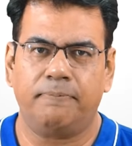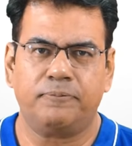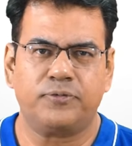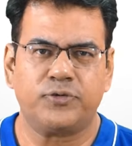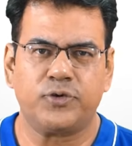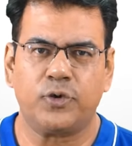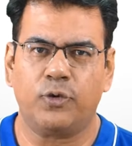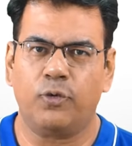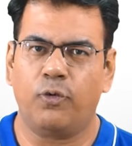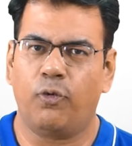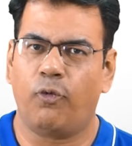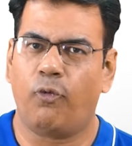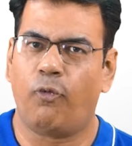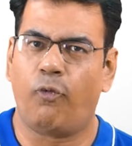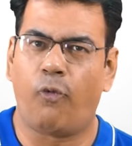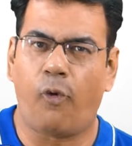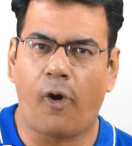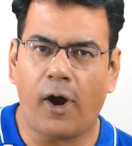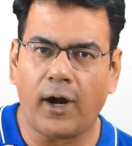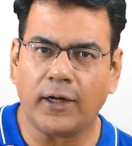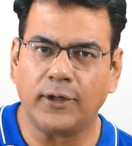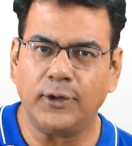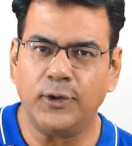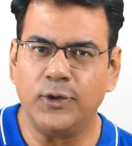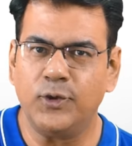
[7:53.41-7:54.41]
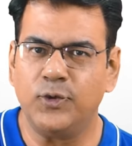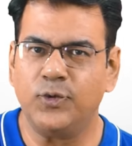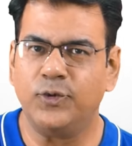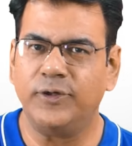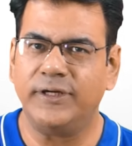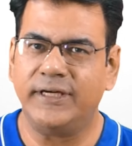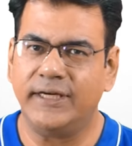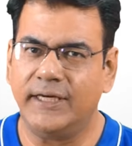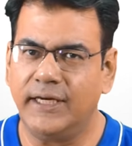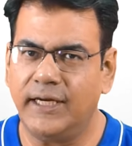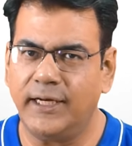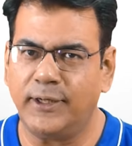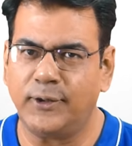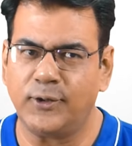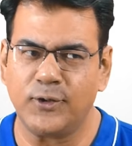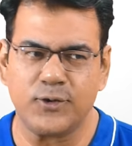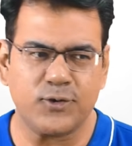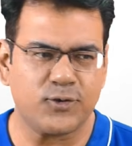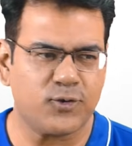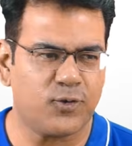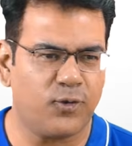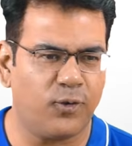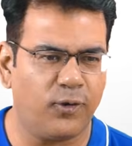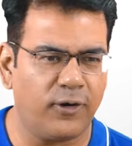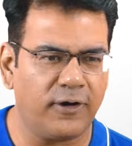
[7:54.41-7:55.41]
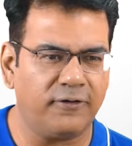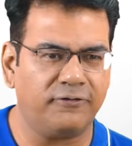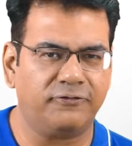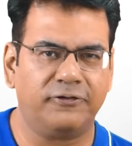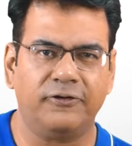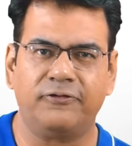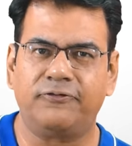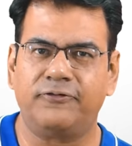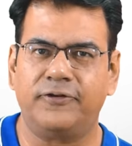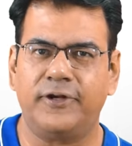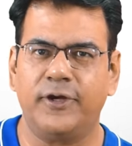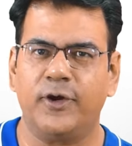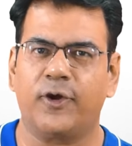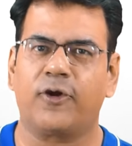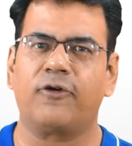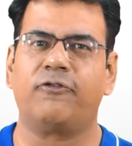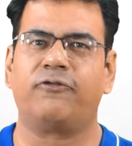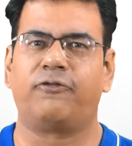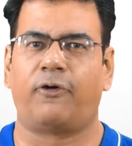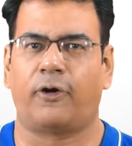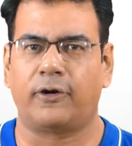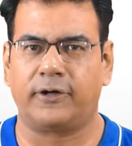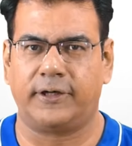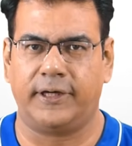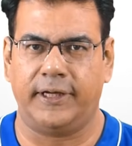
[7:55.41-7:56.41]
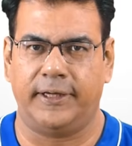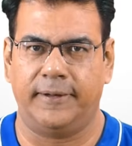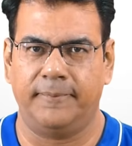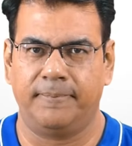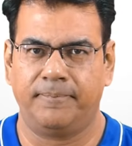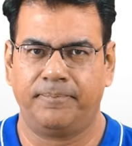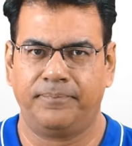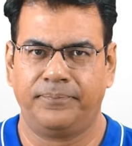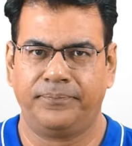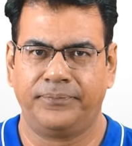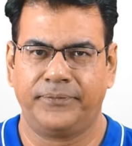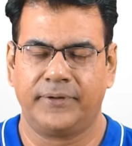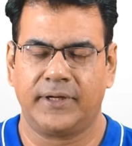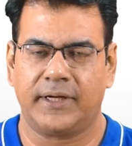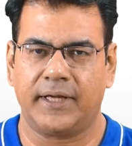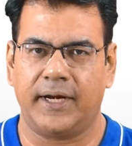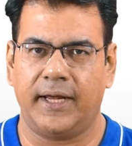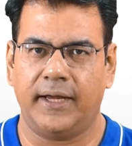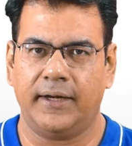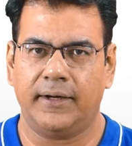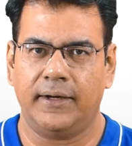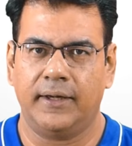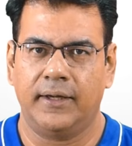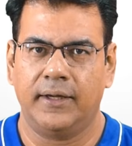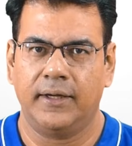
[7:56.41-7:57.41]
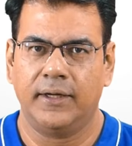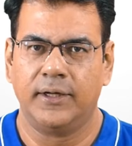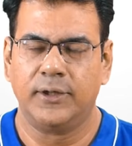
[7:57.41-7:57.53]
So what you need to score a 50 or a 40, correct?